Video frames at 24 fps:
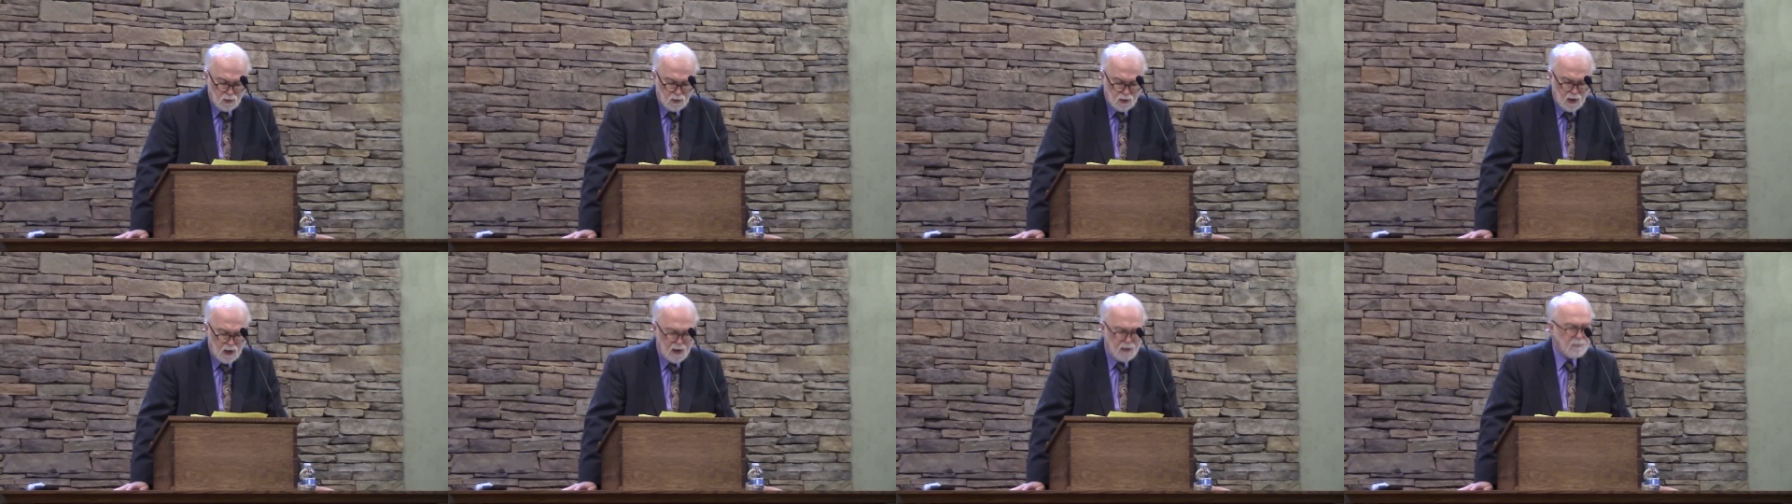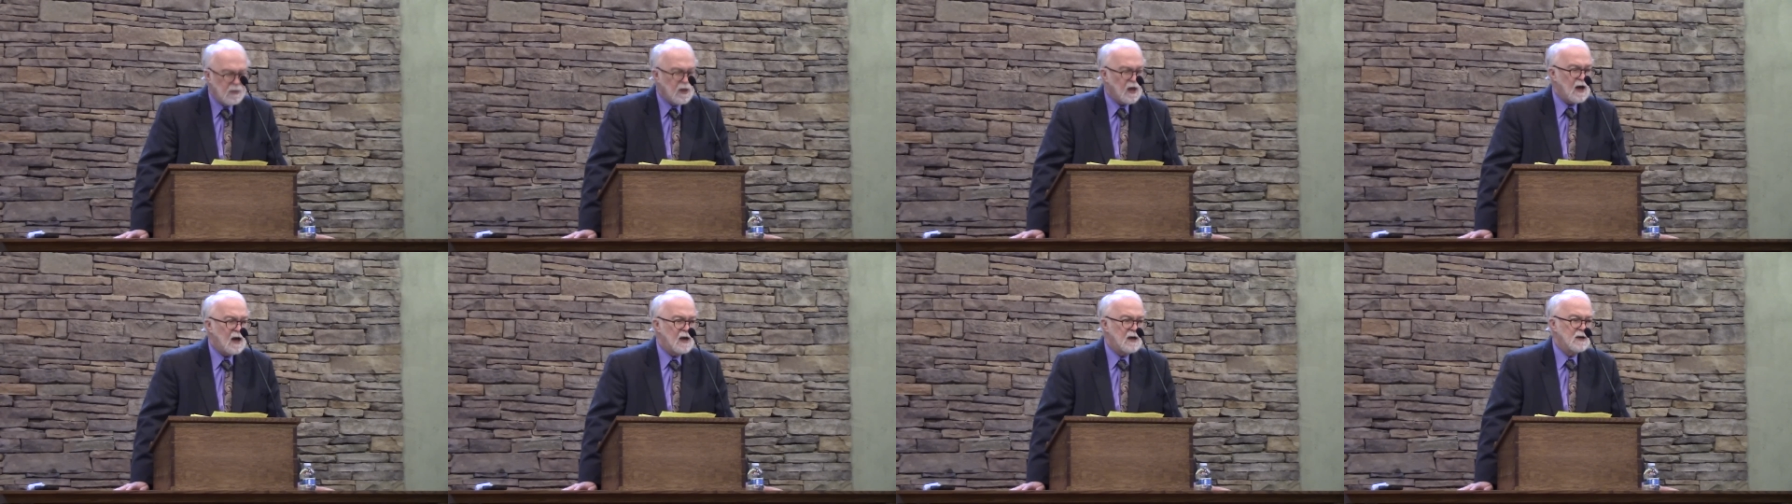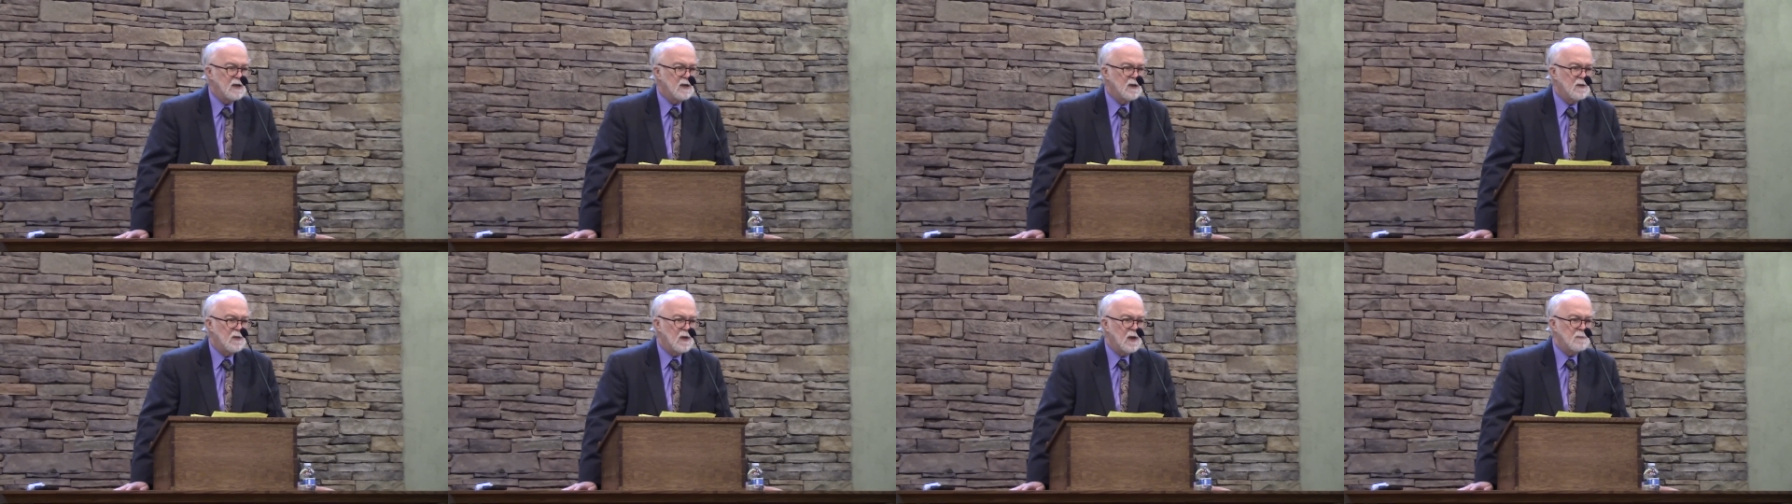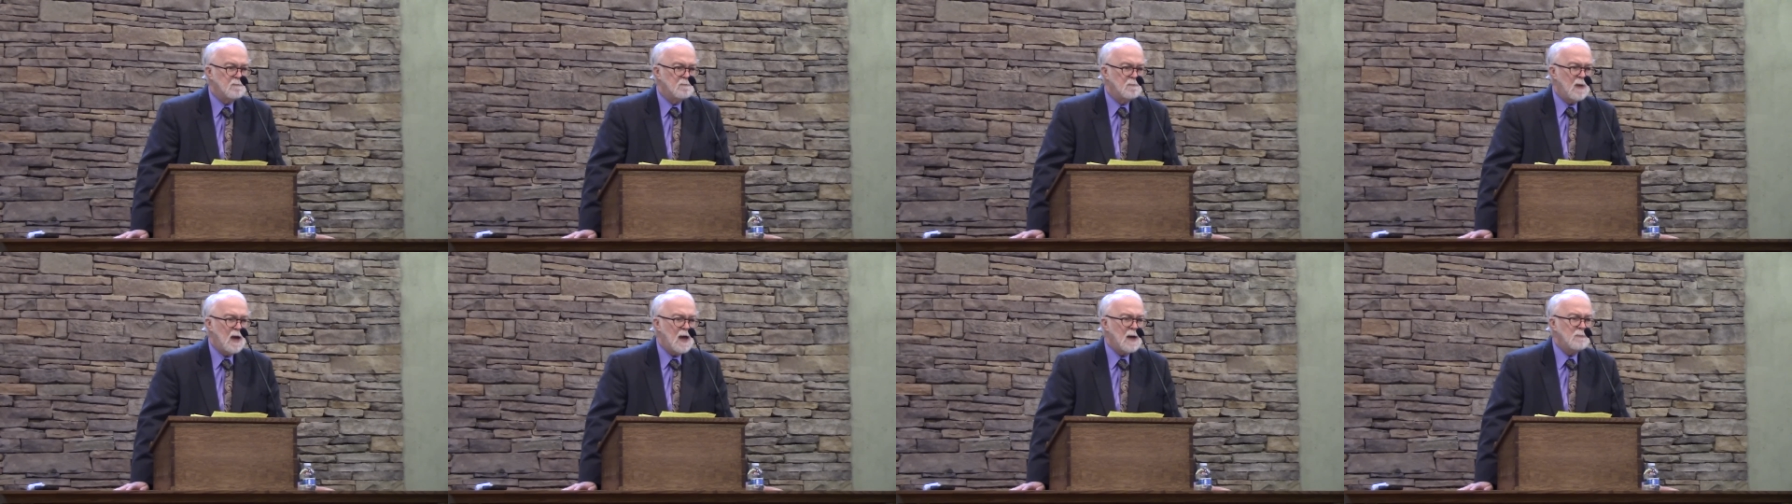came the idea
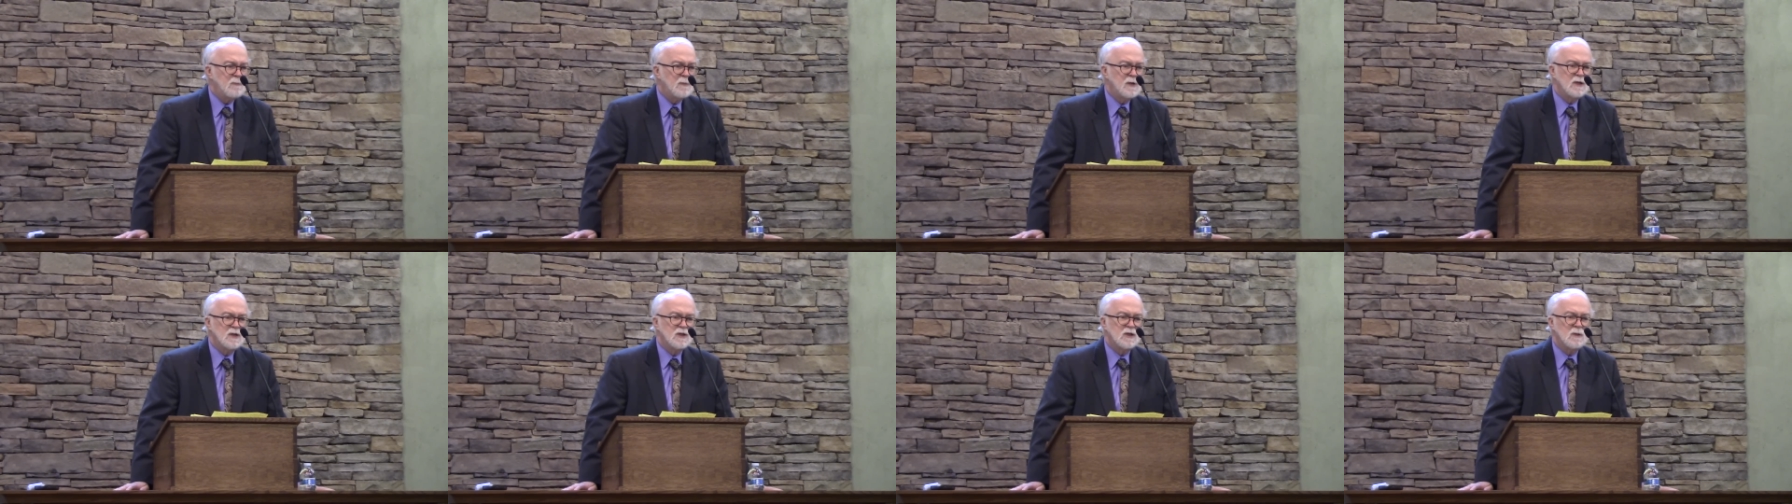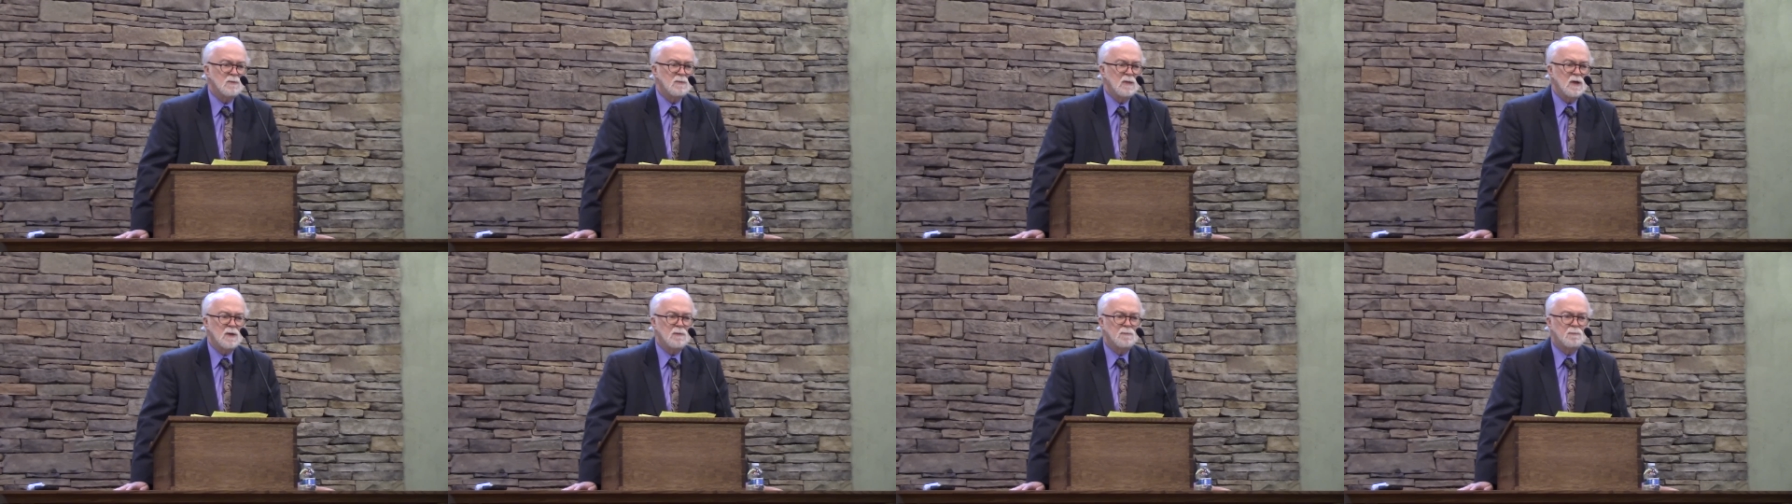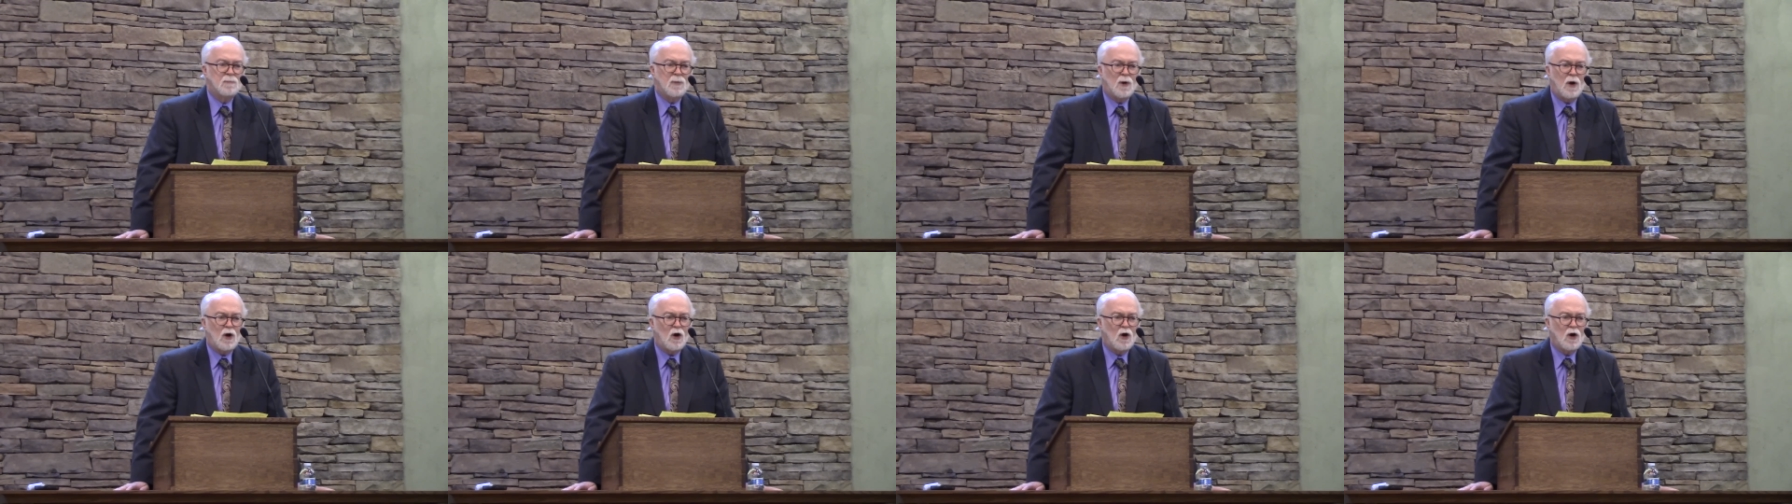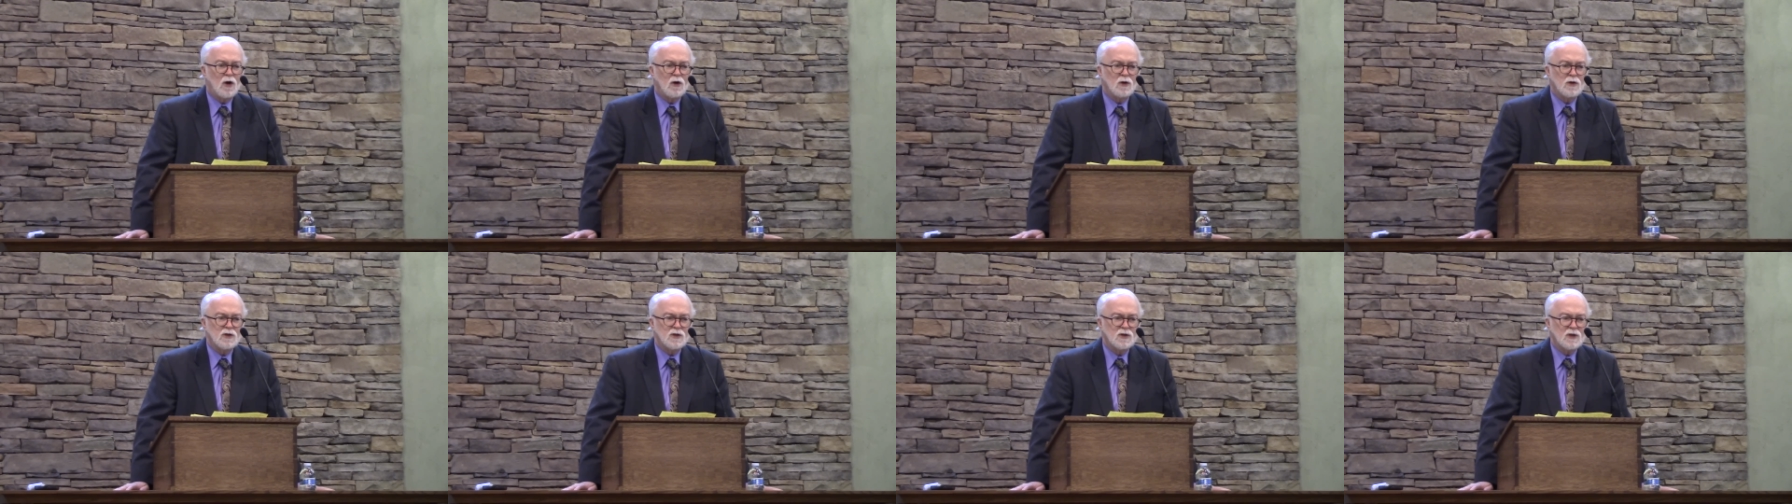that baptism
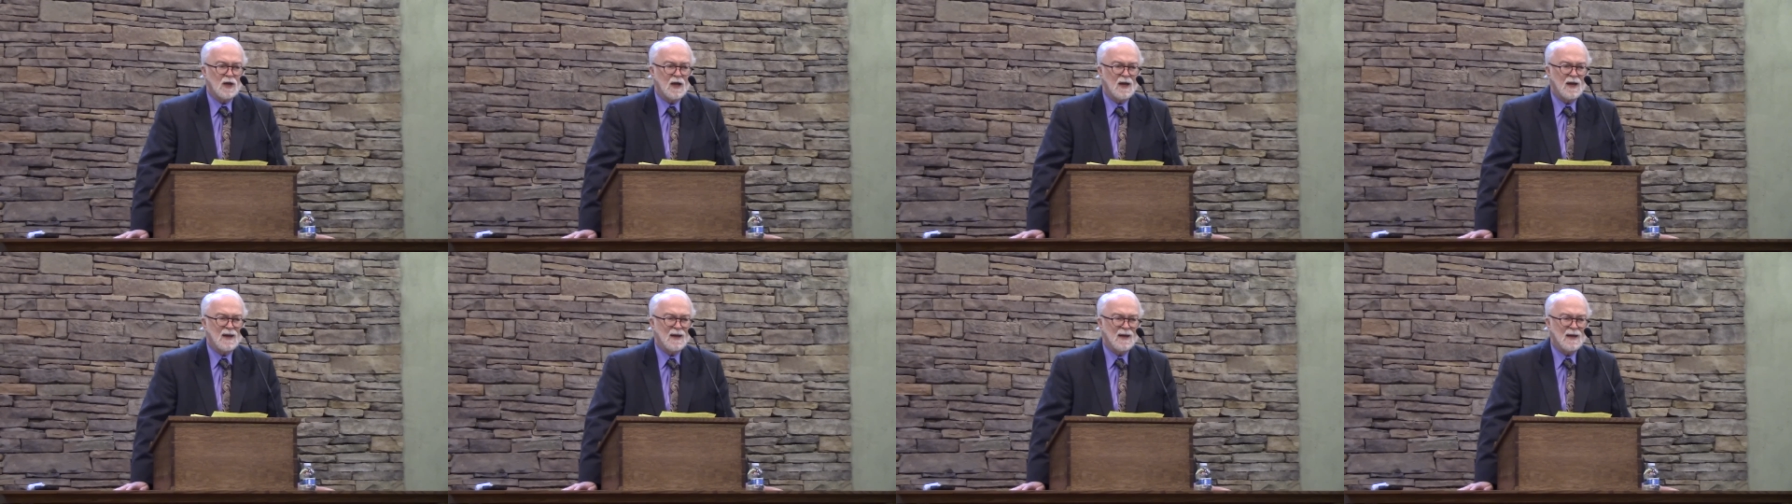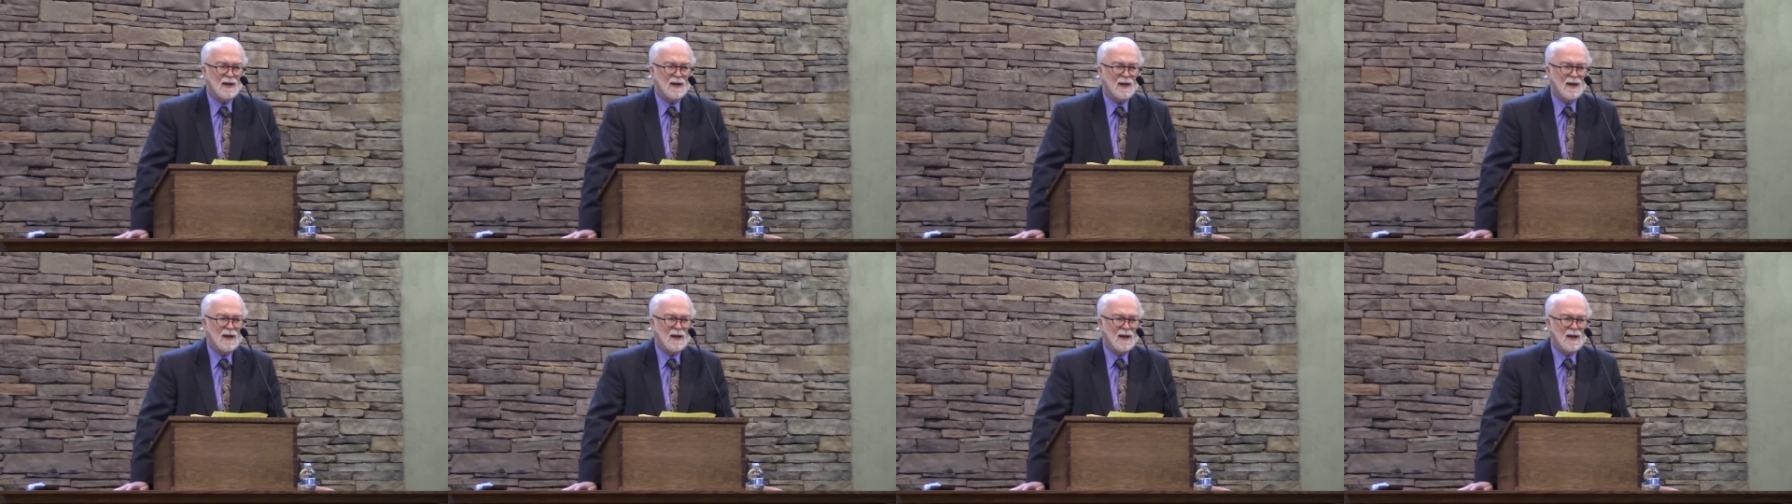imparts a